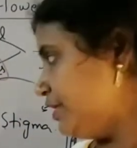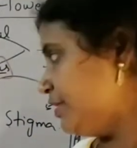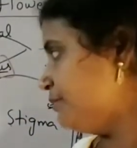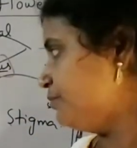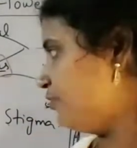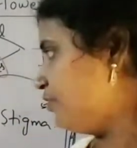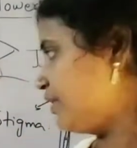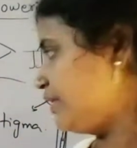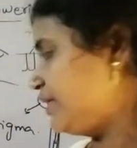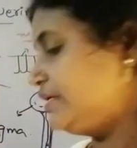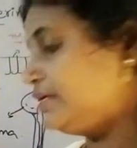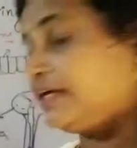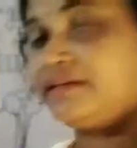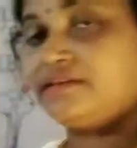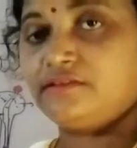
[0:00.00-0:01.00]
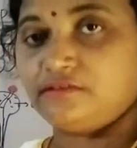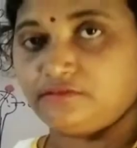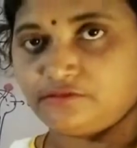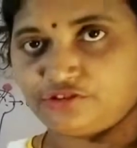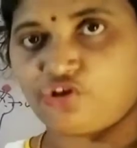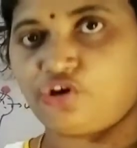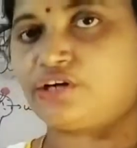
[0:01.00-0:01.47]
very important
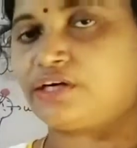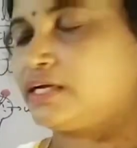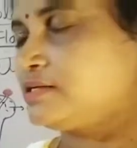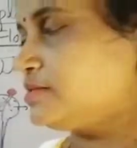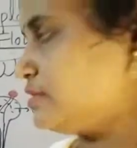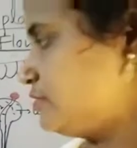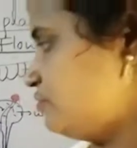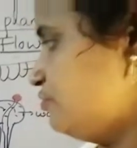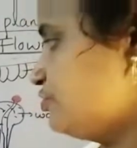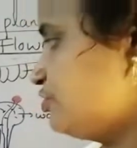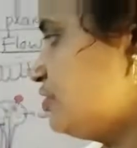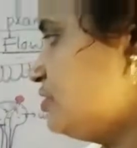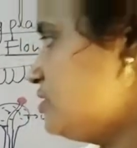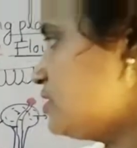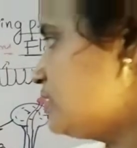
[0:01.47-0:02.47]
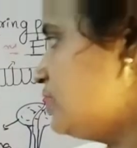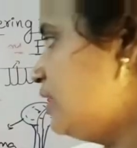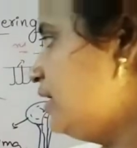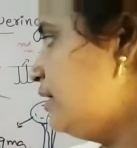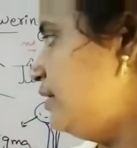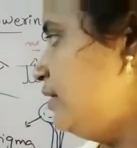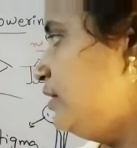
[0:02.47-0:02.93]
and short answer questions.
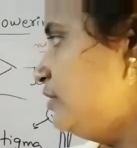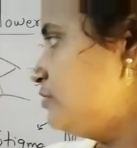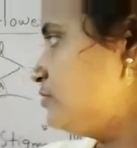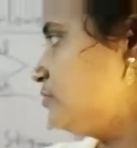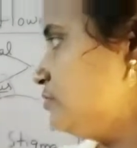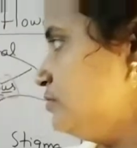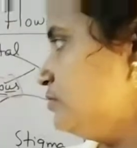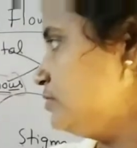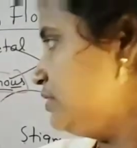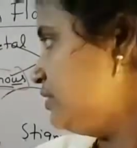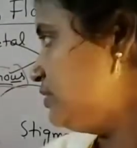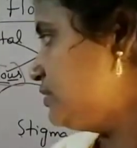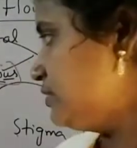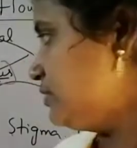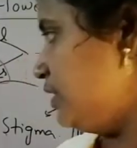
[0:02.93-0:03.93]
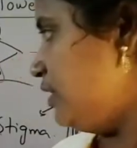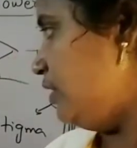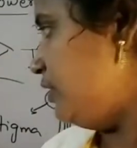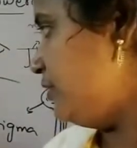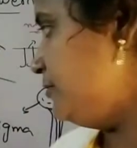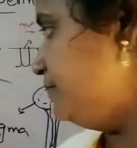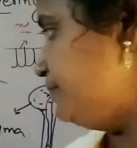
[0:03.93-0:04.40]
So these
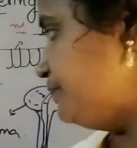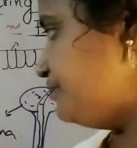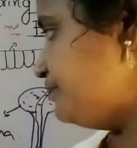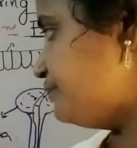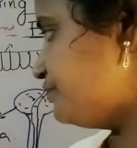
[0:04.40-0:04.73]
are